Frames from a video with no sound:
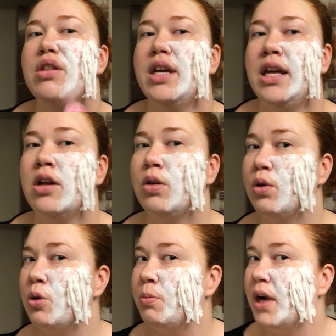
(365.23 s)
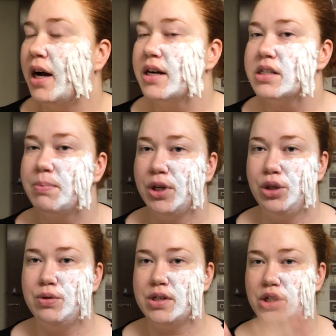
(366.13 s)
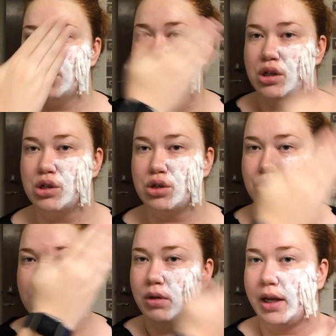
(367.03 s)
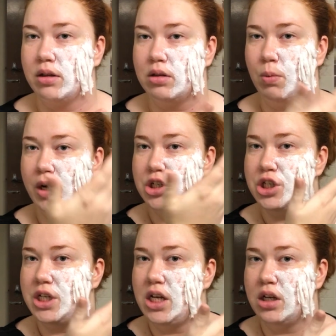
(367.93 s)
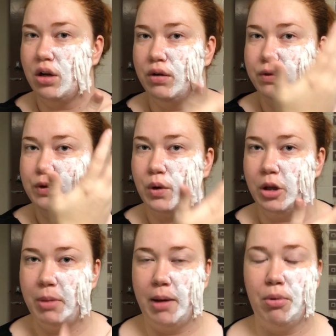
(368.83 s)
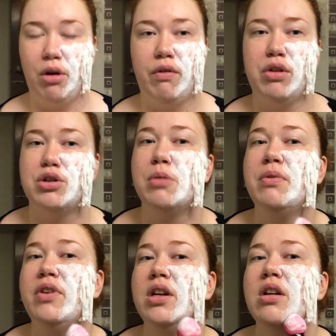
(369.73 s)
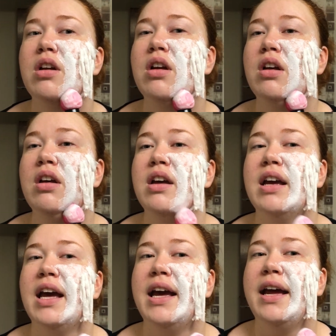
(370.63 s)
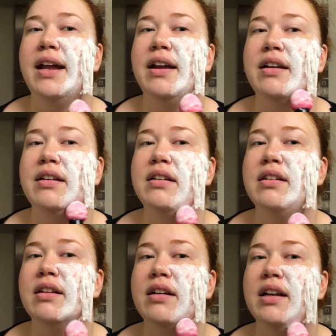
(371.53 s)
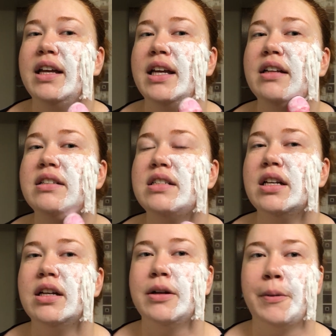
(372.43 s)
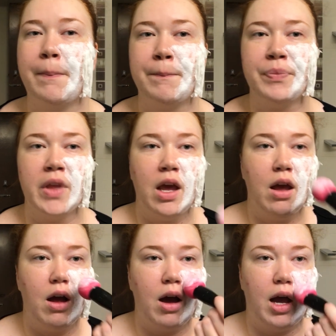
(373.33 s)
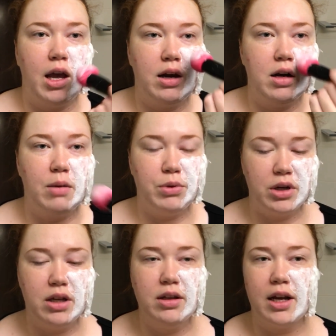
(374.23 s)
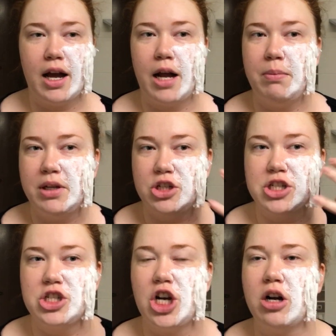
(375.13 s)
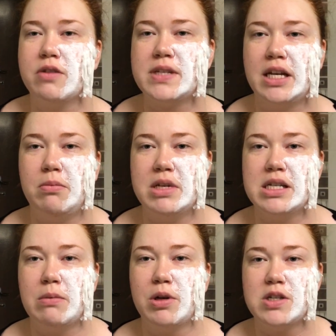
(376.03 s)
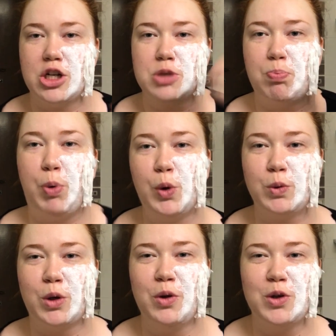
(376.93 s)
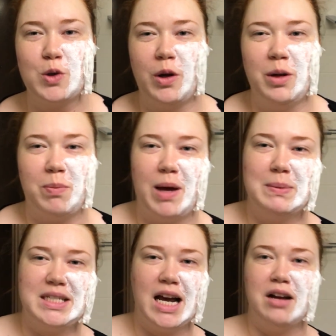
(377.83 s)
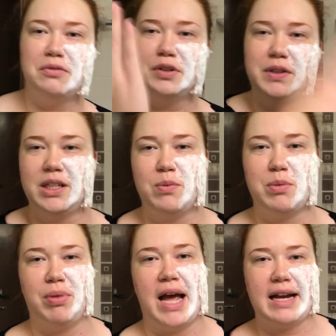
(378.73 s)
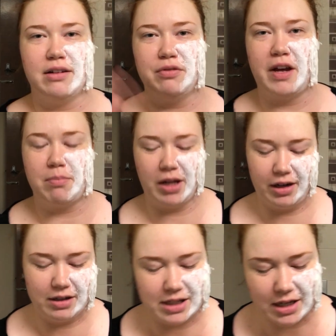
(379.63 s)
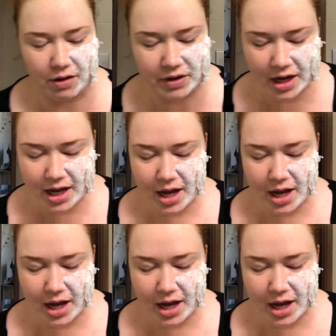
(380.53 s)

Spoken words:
the claw marks, but using just the the one sheet of toilet paper over the top of it, and it, I ended up looking like I had a big just chunk of skin missing because I just pulled all the toilet paper down and filled it in with black and fake blood and stuff.